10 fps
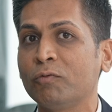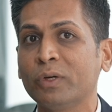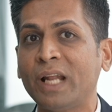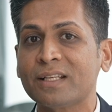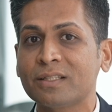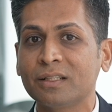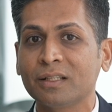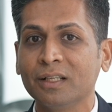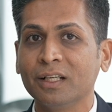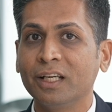one asset,
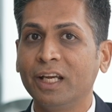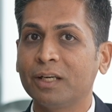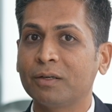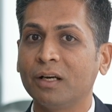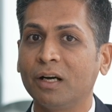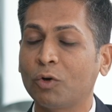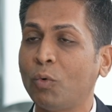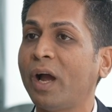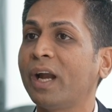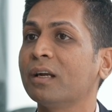it
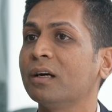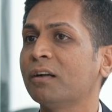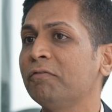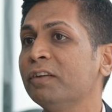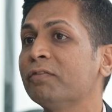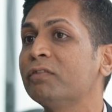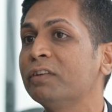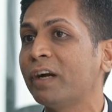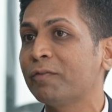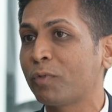acquired roughly
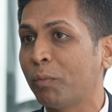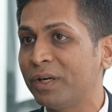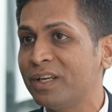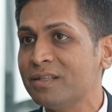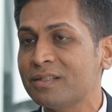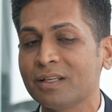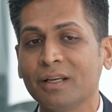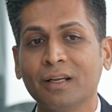55 properties.